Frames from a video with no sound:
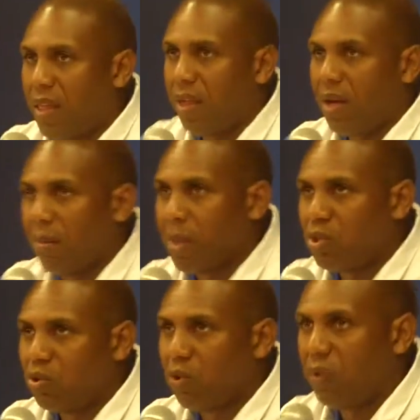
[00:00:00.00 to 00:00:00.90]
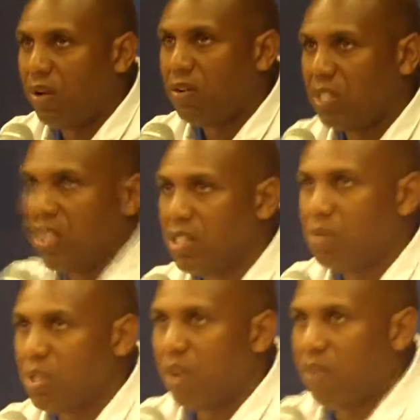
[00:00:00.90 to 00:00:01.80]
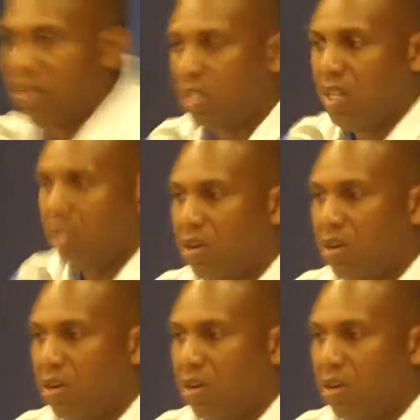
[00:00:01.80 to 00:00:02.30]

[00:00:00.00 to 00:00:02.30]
and I'm not sure if he sees himself as a